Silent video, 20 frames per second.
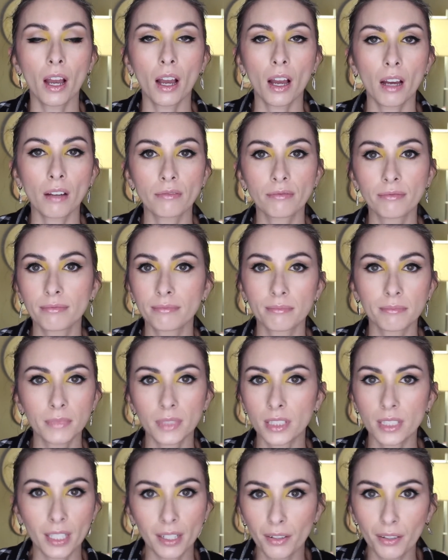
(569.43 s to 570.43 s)
of
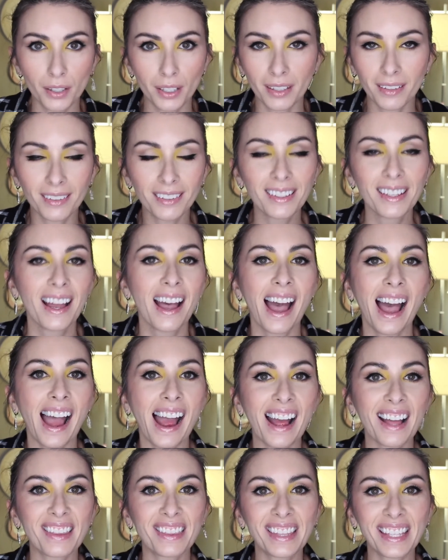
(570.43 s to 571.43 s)
material
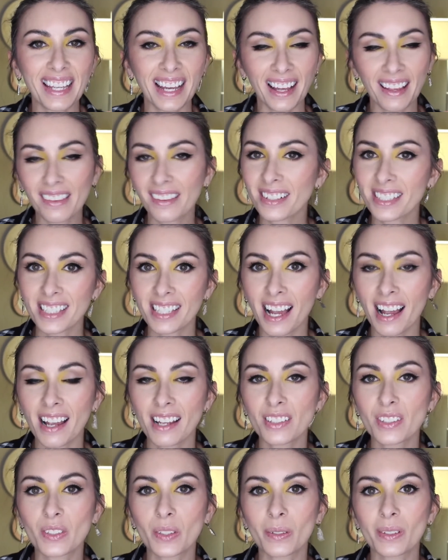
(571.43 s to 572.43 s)
on the other
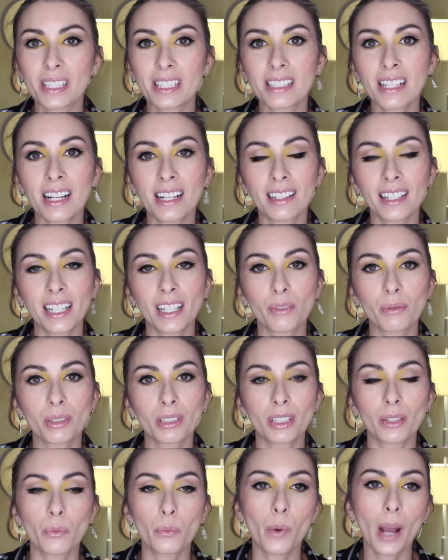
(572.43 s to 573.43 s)
side, so it's not like
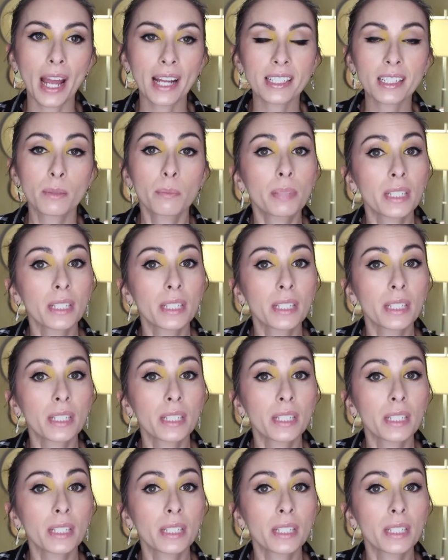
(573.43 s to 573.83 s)
really wet,